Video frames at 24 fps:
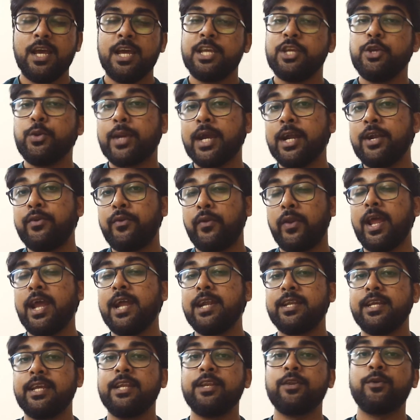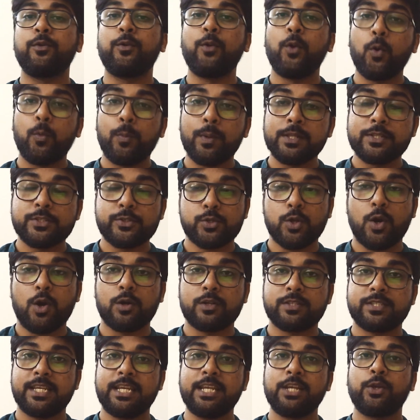You can trade in global
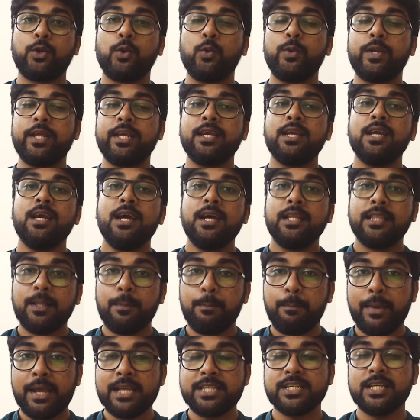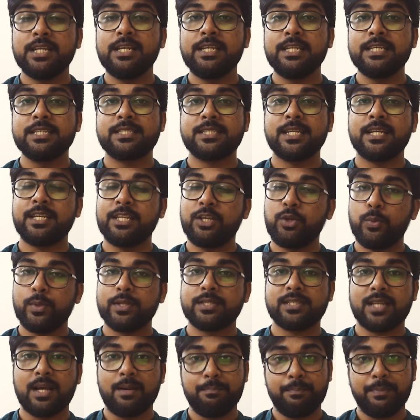stocks including the major listed US
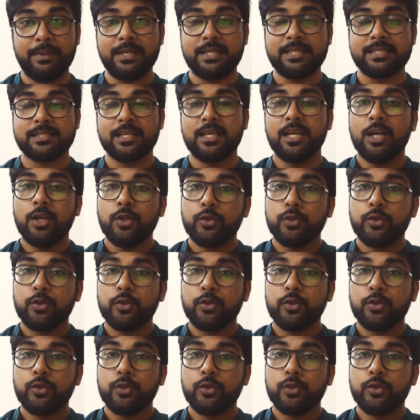companies